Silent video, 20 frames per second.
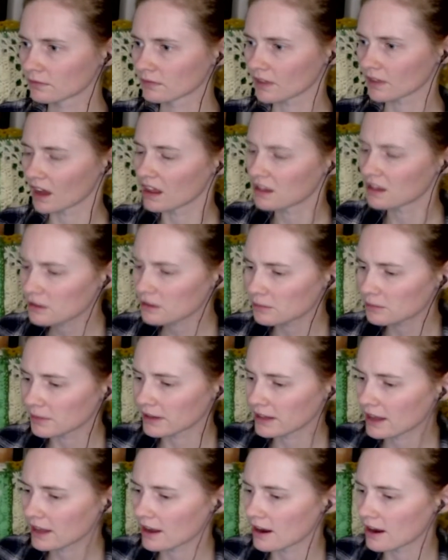A little bit,
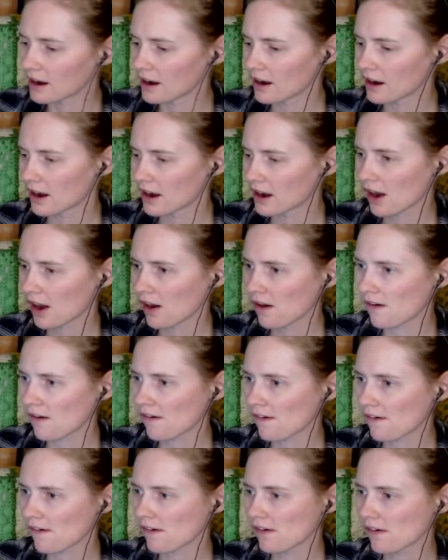yeah.
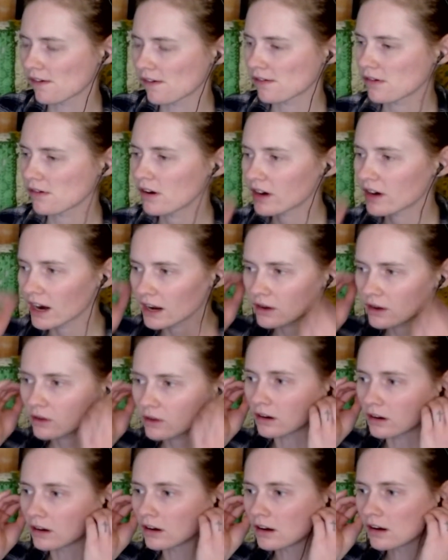Okay, cool.